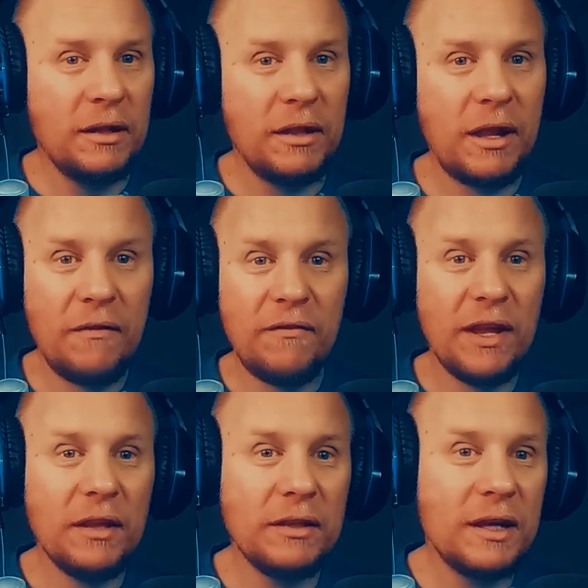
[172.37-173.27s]
They
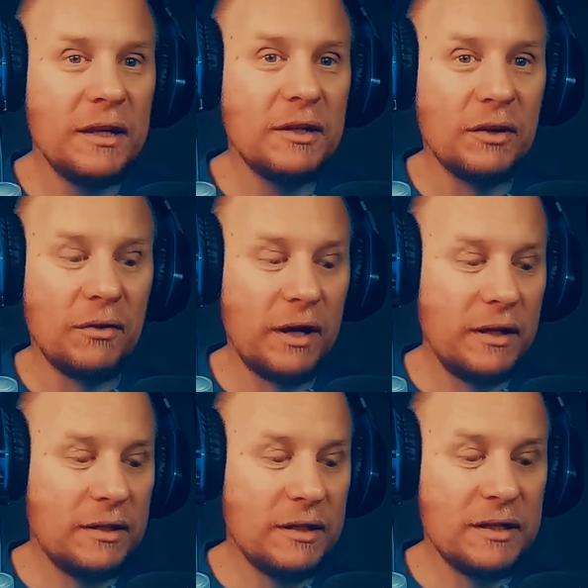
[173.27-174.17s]
failed to
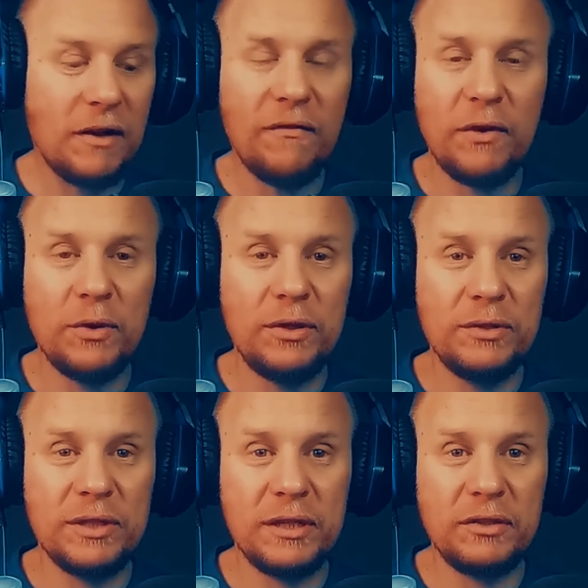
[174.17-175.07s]
integrate to cell phone
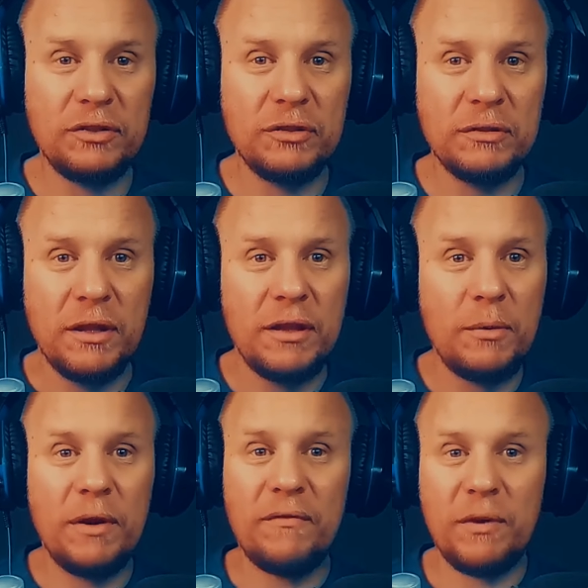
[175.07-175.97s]
usage. They
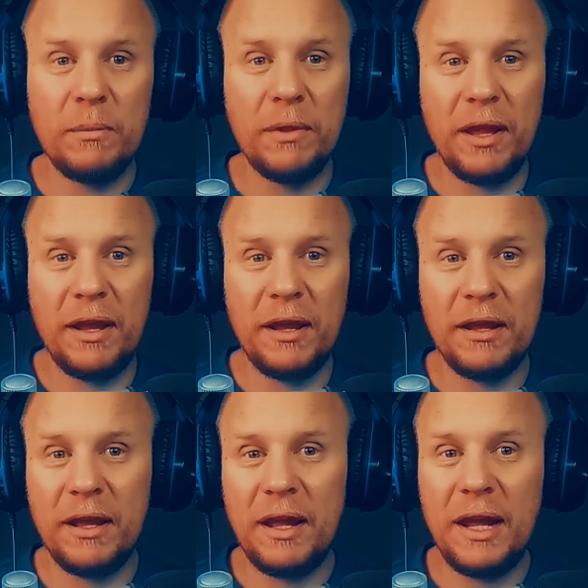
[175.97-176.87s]
went from like
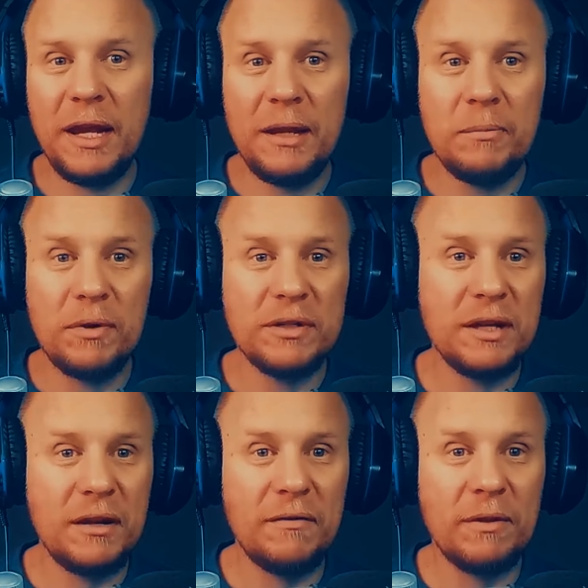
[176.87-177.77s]

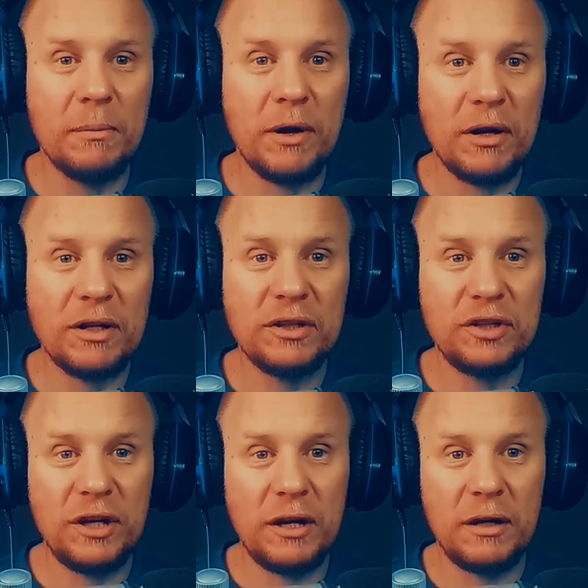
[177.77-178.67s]
80% of the market
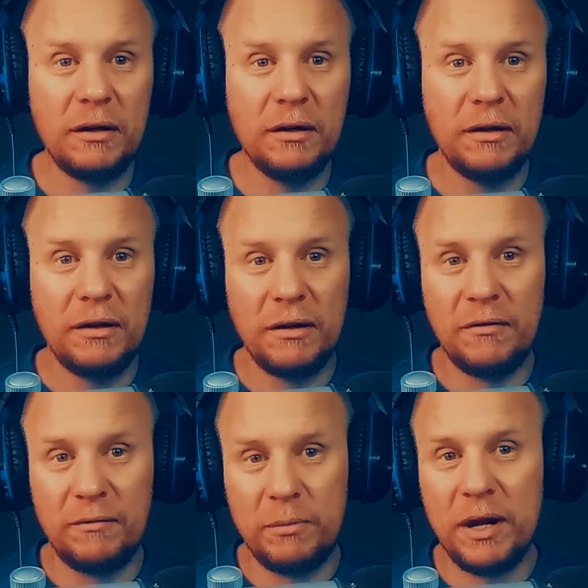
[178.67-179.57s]
share
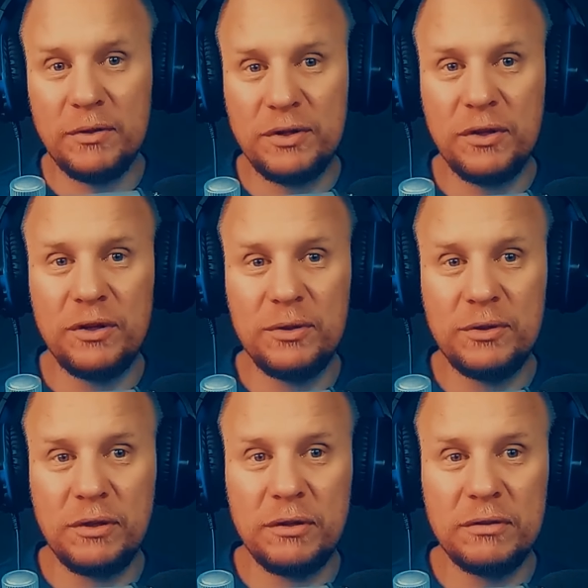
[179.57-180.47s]
of browser
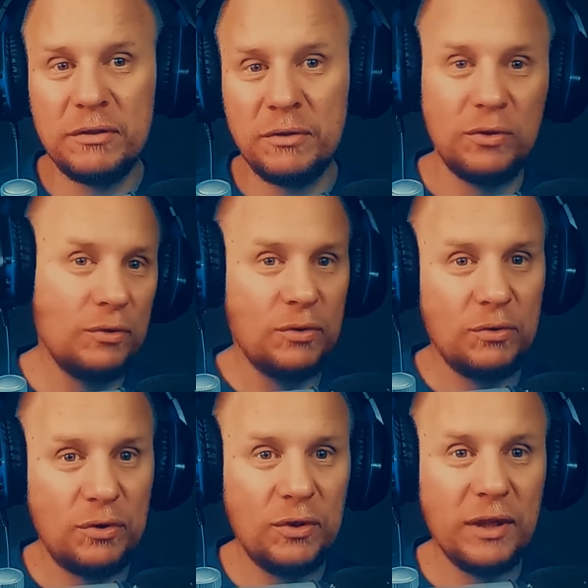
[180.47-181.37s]
users
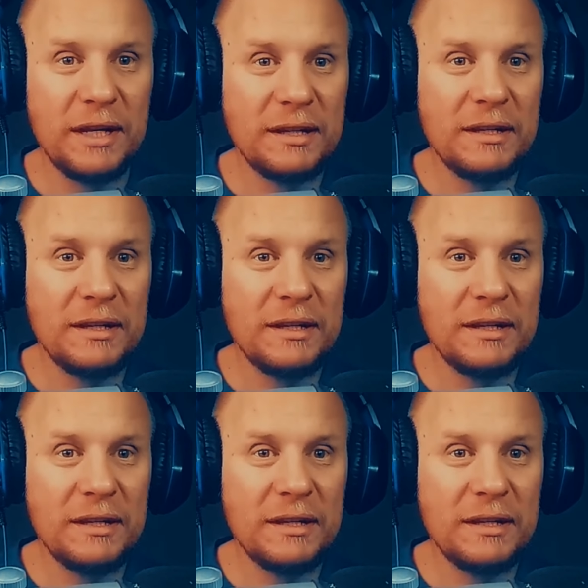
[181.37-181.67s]
to less than